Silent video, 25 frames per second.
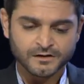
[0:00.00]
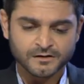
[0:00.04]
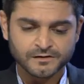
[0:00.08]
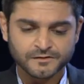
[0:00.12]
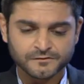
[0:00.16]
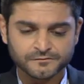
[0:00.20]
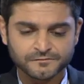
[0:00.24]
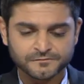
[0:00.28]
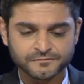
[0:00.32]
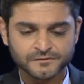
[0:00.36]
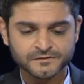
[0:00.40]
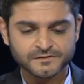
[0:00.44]

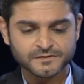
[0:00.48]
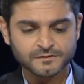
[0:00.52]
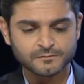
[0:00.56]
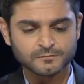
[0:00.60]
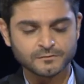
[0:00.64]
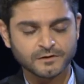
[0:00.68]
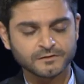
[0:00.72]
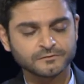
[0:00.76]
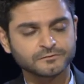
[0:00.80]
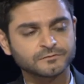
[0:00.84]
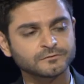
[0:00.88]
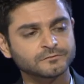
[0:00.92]
For
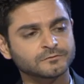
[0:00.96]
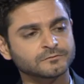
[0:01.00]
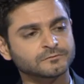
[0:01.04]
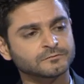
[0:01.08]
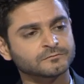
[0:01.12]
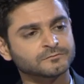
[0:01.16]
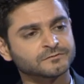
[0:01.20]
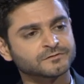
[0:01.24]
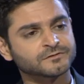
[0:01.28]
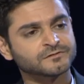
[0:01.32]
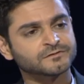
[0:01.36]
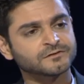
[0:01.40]
someone
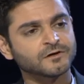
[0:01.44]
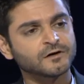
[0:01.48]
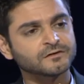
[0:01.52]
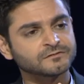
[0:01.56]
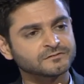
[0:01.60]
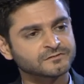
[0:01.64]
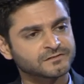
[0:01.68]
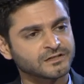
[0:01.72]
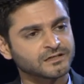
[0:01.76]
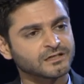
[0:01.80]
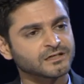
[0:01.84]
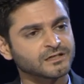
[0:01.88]
to
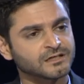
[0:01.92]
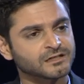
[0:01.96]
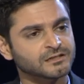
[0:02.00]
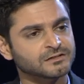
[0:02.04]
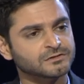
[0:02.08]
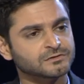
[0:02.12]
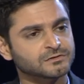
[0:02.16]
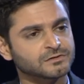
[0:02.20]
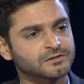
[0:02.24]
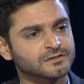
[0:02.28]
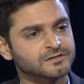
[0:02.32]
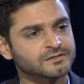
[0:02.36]
start digging
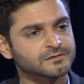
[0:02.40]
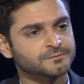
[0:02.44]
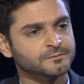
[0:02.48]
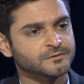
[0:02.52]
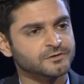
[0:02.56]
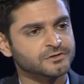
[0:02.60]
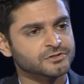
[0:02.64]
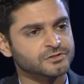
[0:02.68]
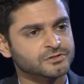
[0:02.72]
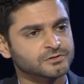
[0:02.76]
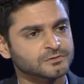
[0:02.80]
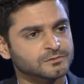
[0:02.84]
into the
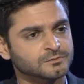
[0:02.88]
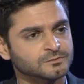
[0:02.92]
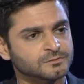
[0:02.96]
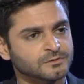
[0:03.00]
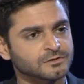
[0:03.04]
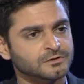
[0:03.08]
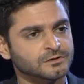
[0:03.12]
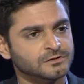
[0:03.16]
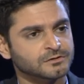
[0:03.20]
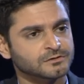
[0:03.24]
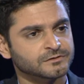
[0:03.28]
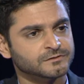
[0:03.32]
spiritual
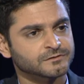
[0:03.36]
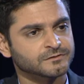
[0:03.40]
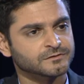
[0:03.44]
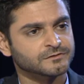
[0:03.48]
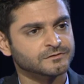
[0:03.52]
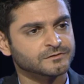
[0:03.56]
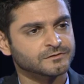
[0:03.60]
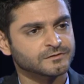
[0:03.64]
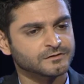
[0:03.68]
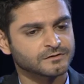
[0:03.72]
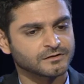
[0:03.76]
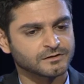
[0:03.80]
world,
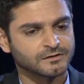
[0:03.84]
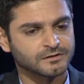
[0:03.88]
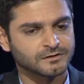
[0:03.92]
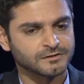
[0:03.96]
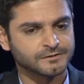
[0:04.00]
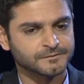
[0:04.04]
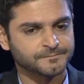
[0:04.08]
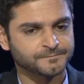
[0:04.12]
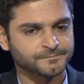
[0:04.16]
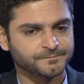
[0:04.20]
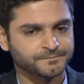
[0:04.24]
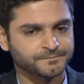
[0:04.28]
well,